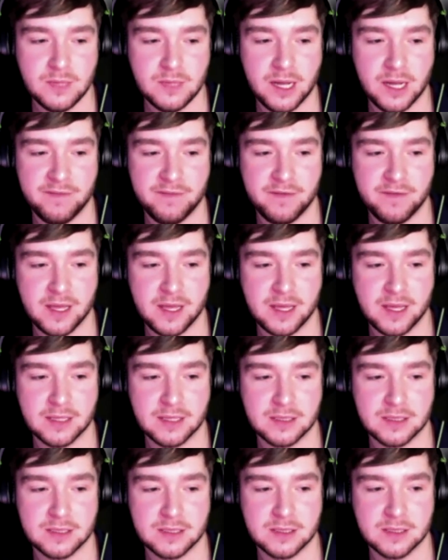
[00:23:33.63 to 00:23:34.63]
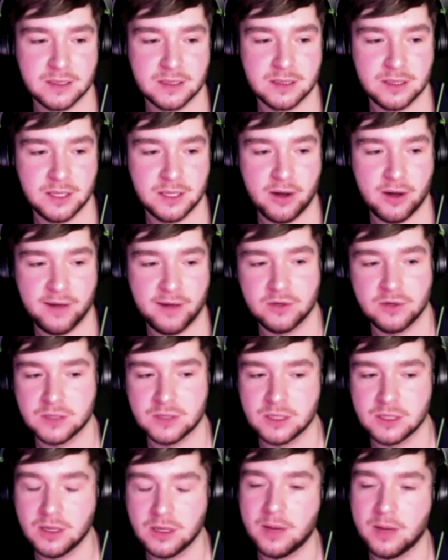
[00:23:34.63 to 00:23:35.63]
I think it's, you know, I've
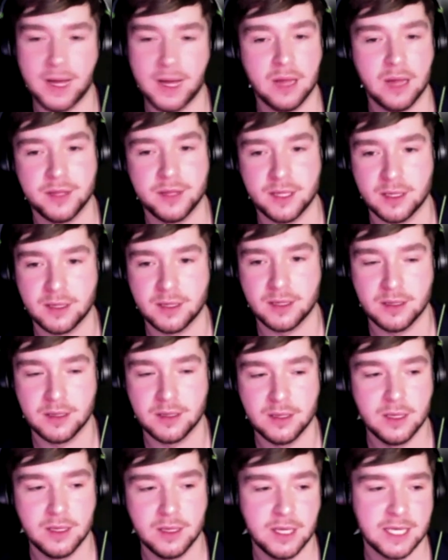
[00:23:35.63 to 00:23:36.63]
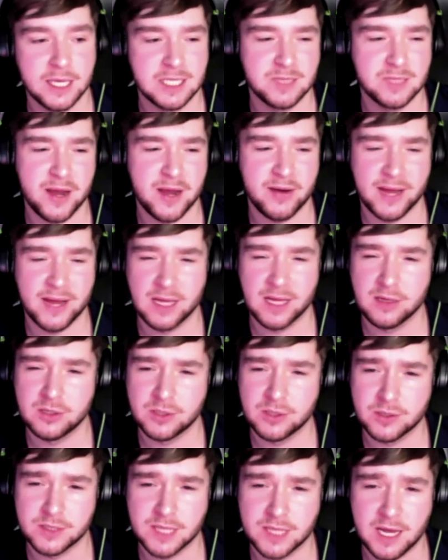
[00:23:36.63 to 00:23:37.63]
talked a lot about the
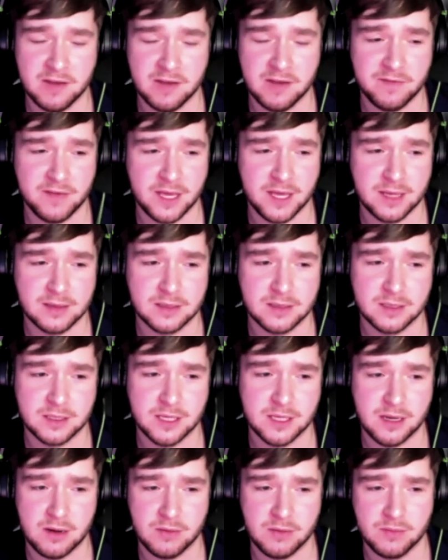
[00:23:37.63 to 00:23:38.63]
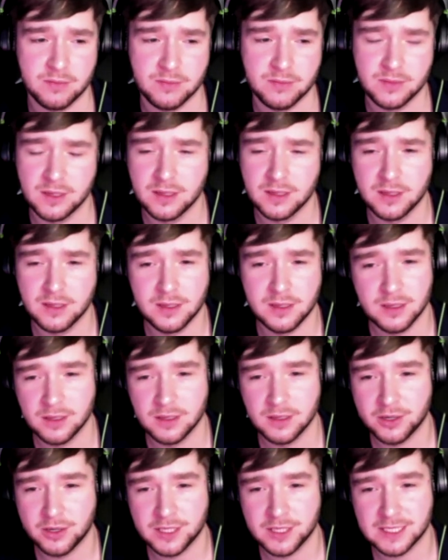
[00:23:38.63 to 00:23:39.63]
experiential side of things. You know,
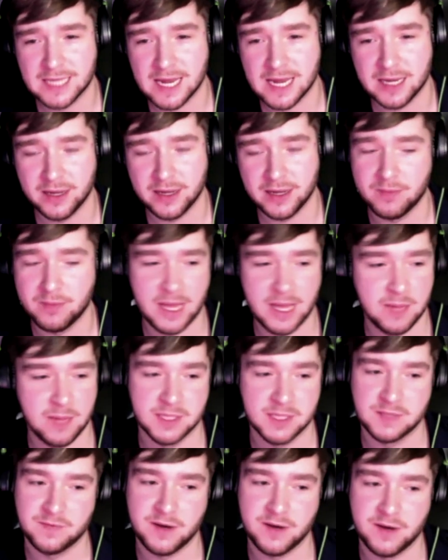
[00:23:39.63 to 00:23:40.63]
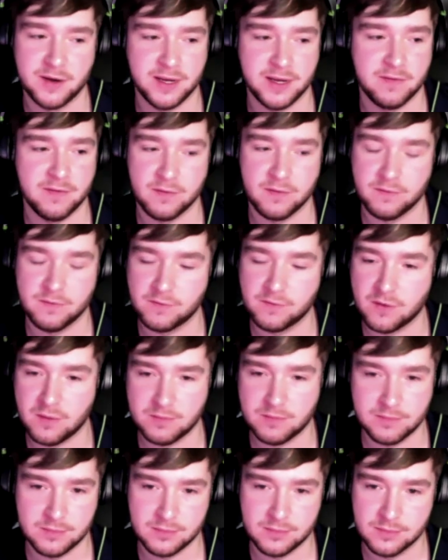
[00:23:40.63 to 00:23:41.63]
understanding it on paper is very different
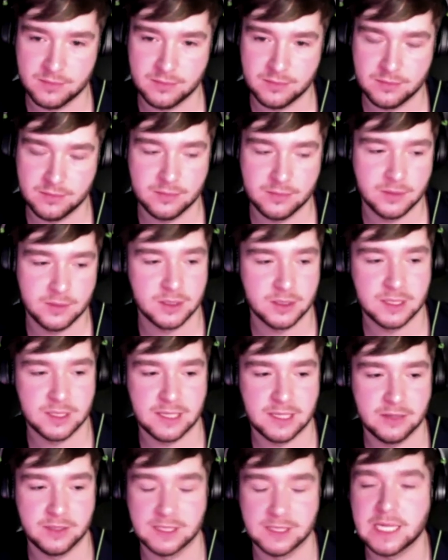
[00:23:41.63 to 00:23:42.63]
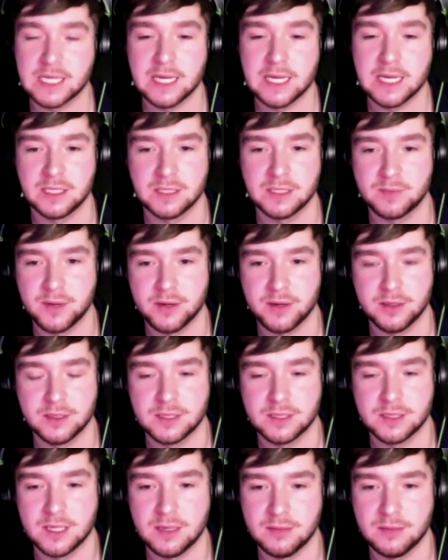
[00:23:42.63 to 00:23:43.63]
from understanding experience
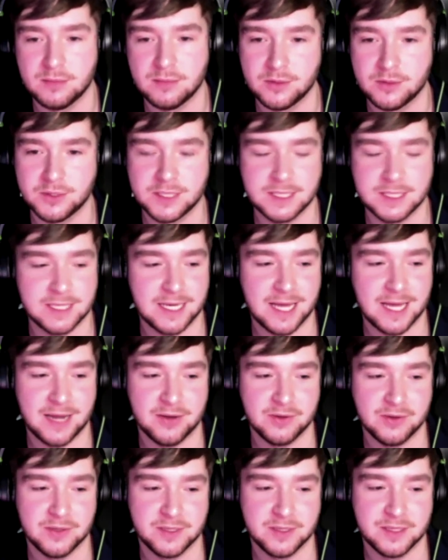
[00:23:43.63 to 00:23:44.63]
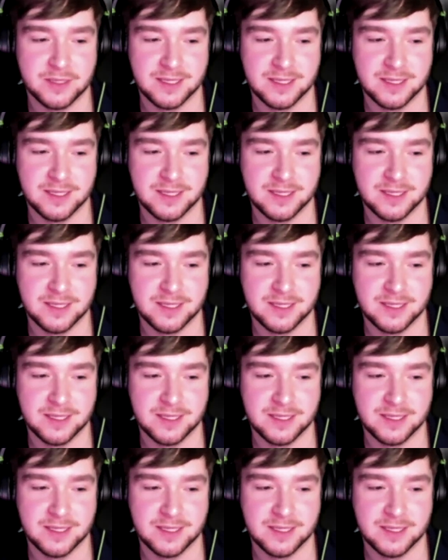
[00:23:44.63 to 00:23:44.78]
in autistic adults.